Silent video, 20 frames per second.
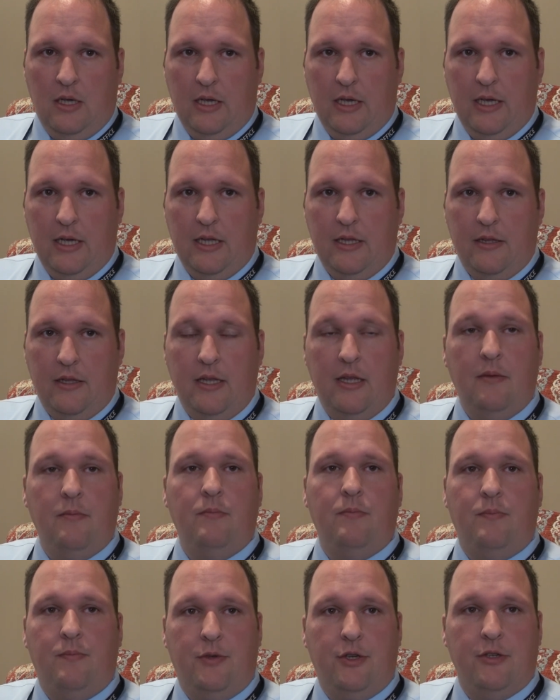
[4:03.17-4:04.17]
And
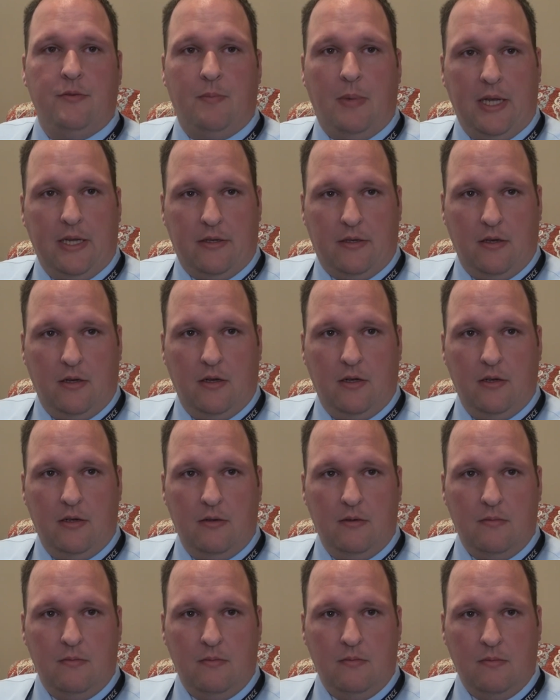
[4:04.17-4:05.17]
then, just based
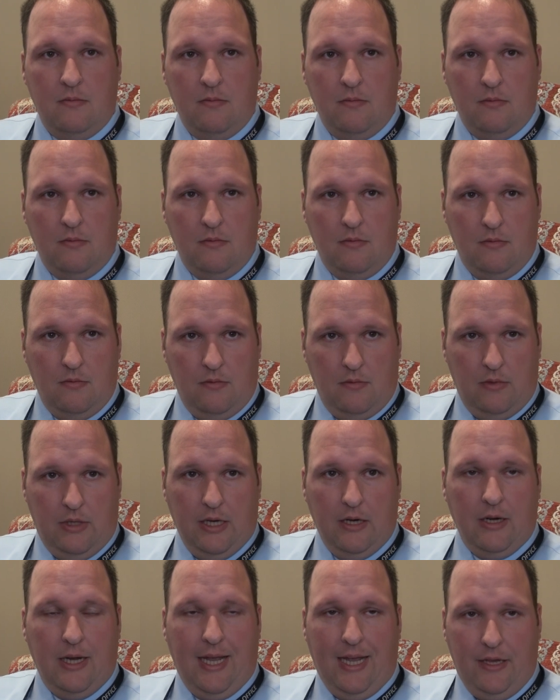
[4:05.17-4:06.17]
on
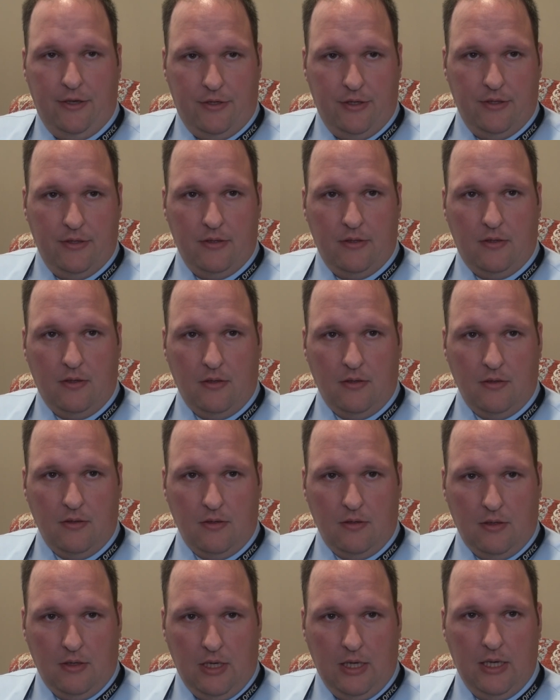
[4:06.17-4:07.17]
their ages
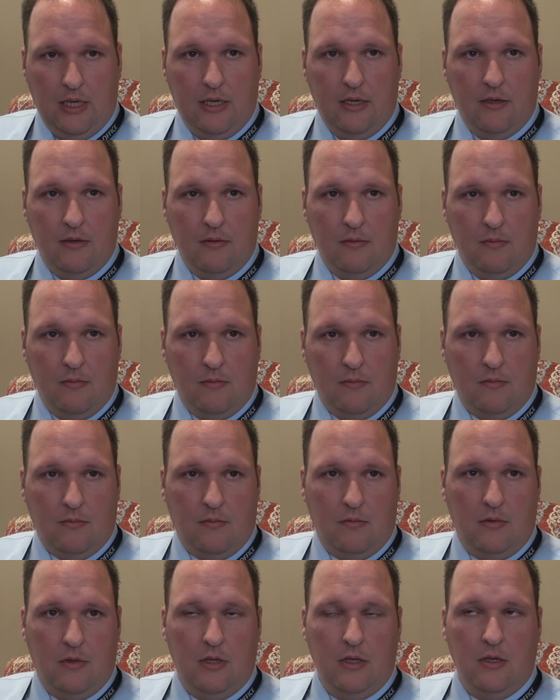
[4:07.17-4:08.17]
and
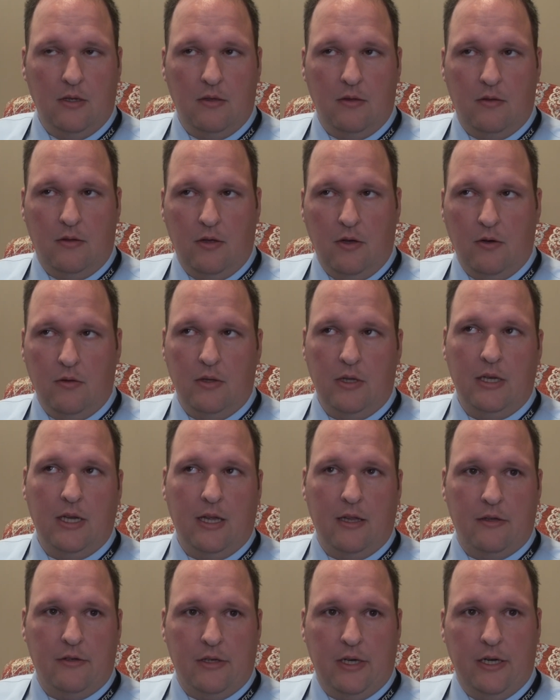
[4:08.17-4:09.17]
the only
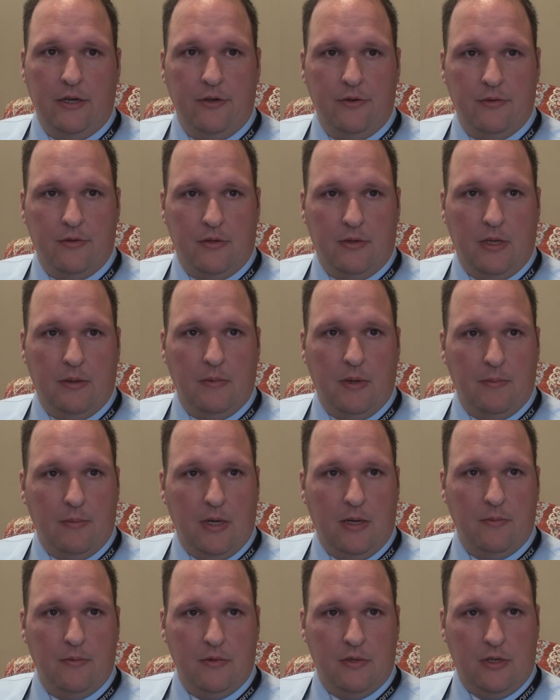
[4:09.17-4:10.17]
knowledge that I knew was that my
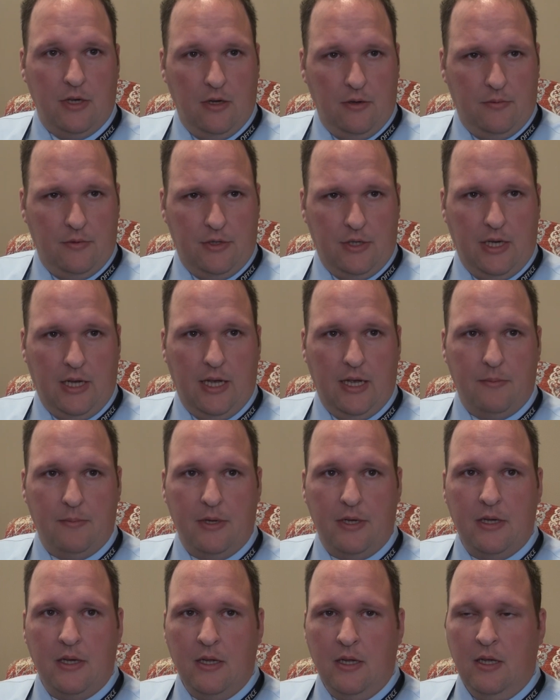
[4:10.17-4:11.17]
mom was young when she had
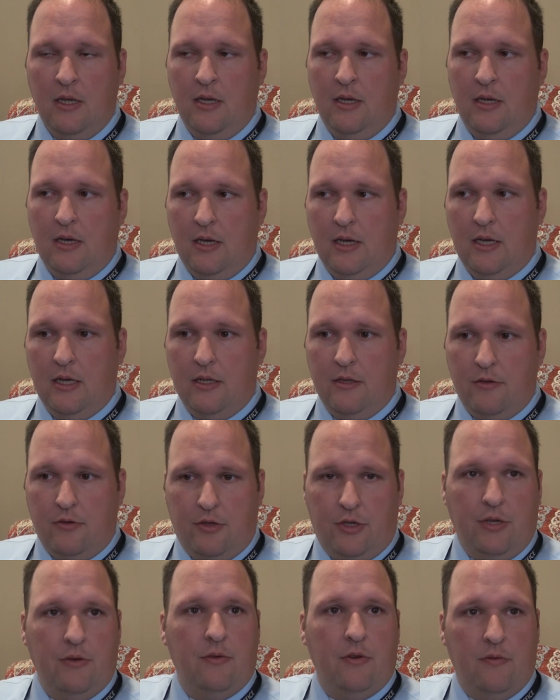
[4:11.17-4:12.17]
me,
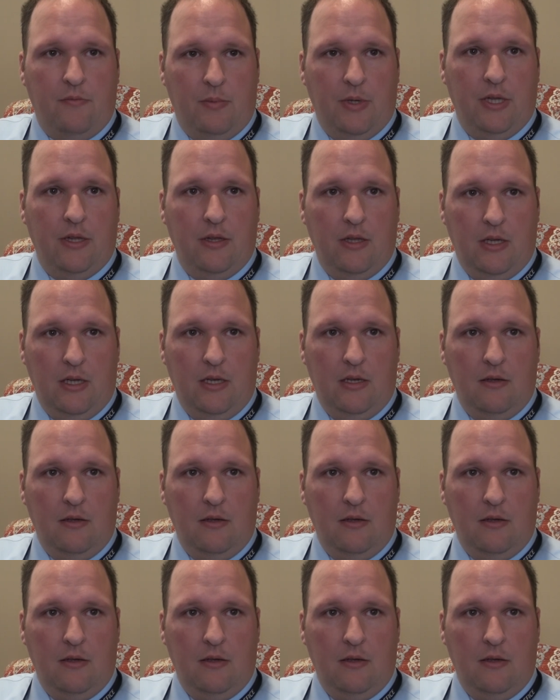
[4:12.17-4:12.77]
she would have been